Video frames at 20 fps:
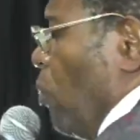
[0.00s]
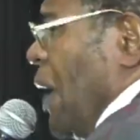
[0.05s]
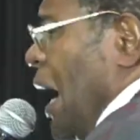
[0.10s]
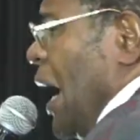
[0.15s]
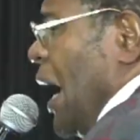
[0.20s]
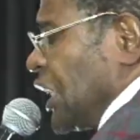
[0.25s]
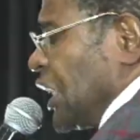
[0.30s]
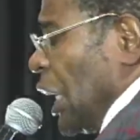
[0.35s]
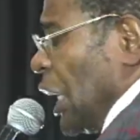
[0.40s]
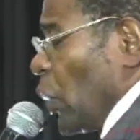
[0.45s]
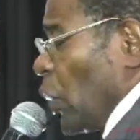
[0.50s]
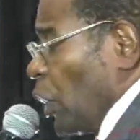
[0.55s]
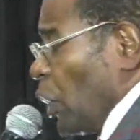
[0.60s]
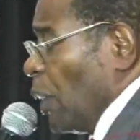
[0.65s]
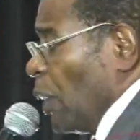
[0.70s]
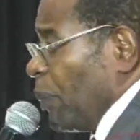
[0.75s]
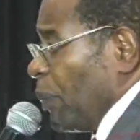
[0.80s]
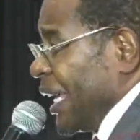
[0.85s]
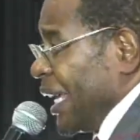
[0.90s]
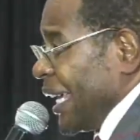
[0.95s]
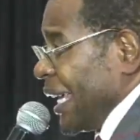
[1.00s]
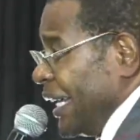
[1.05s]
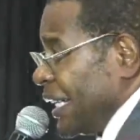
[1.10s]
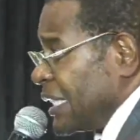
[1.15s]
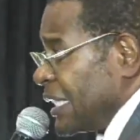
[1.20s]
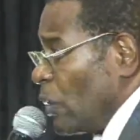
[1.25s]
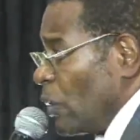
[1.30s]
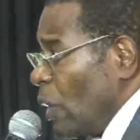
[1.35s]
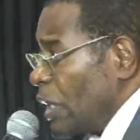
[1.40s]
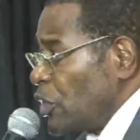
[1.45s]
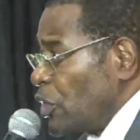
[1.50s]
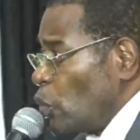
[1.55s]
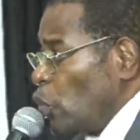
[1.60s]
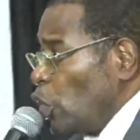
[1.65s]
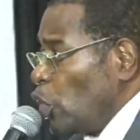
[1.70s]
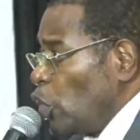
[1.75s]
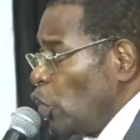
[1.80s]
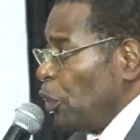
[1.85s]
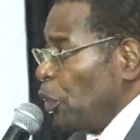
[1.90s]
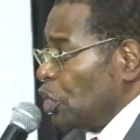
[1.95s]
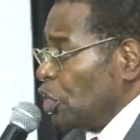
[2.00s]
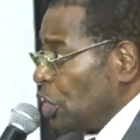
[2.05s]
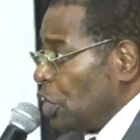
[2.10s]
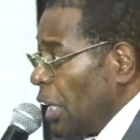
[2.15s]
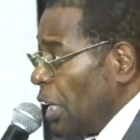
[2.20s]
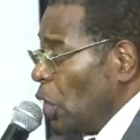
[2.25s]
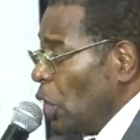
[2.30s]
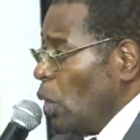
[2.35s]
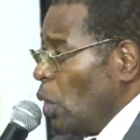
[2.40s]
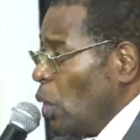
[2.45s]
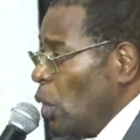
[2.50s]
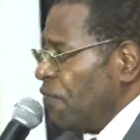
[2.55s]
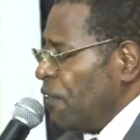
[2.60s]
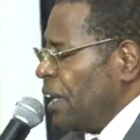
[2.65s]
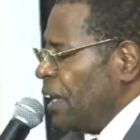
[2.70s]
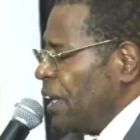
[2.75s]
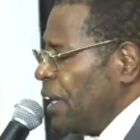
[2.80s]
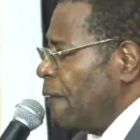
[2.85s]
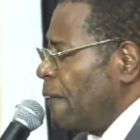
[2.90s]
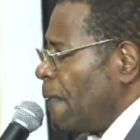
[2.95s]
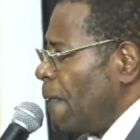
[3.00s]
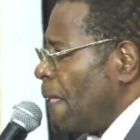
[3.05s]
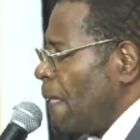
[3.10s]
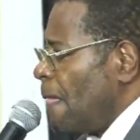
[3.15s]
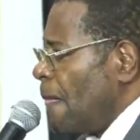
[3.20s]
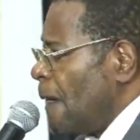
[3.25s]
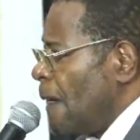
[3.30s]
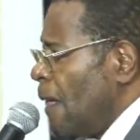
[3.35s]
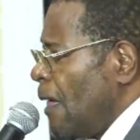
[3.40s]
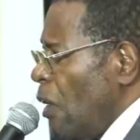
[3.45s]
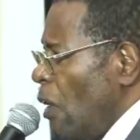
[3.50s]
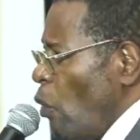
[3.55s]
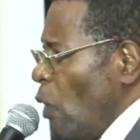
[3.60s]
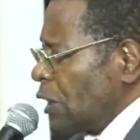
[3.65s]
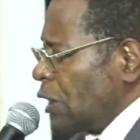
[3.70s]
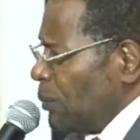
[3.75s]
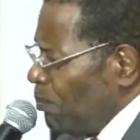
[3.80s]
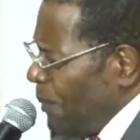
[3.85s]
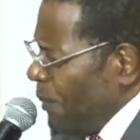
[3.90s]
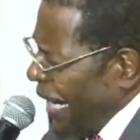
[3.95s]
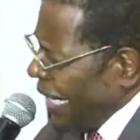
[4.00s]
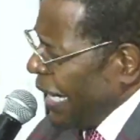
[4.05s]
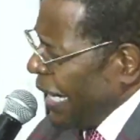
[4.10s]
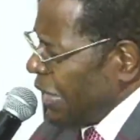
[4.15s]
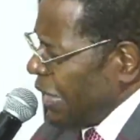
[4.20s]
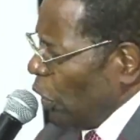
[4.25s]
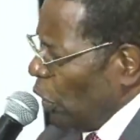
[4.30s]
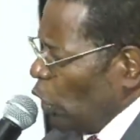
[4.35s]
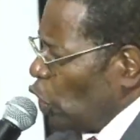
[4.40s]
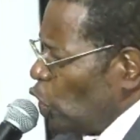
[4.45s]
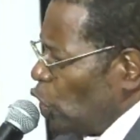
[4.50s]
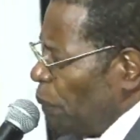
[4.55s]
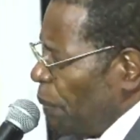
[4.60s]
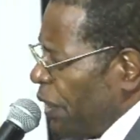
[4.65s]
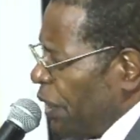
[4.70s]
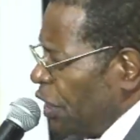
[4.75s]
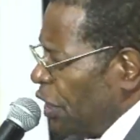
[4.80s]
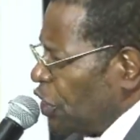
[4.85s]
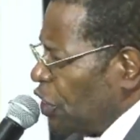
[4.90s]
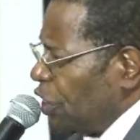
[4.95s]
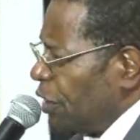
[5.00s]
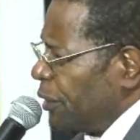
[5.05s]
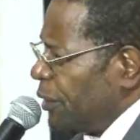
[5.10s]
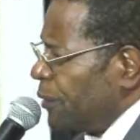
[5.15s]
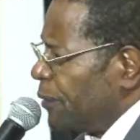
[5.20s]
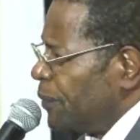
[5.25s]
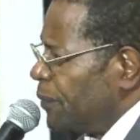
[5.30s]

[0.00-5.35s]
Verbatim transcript: much are you going to be getting? What is going to be your turnover? What markets are you going to be reaching?